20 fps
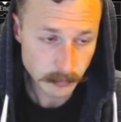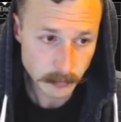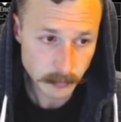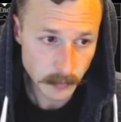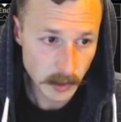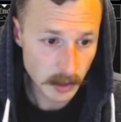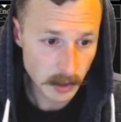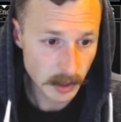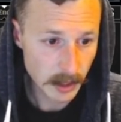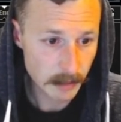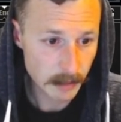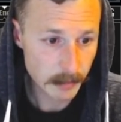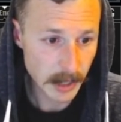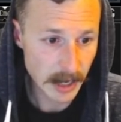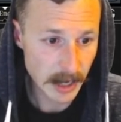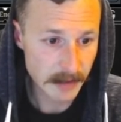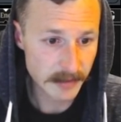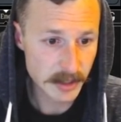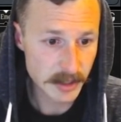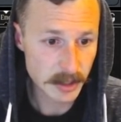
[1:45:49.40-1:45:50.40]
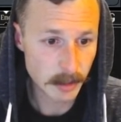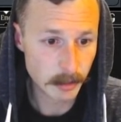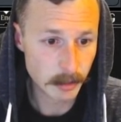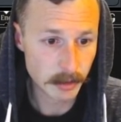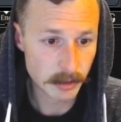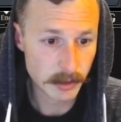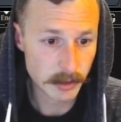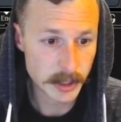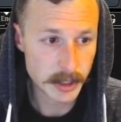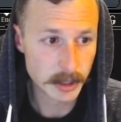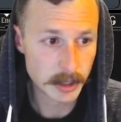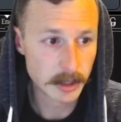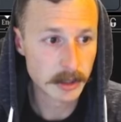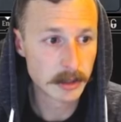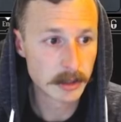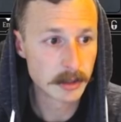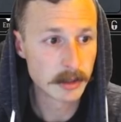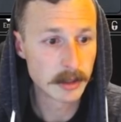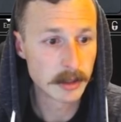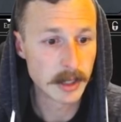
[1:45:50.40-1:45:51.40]
Alright, I'm kind of in trouble. Creature.
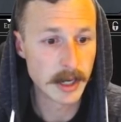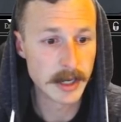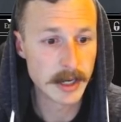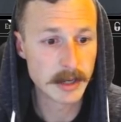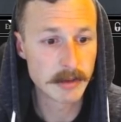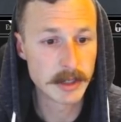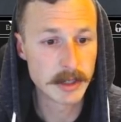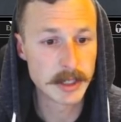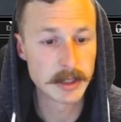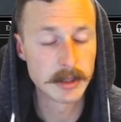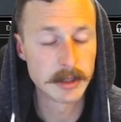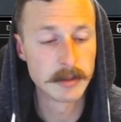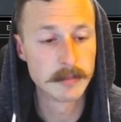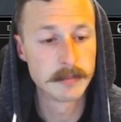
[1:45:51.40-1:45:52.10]
Any creature.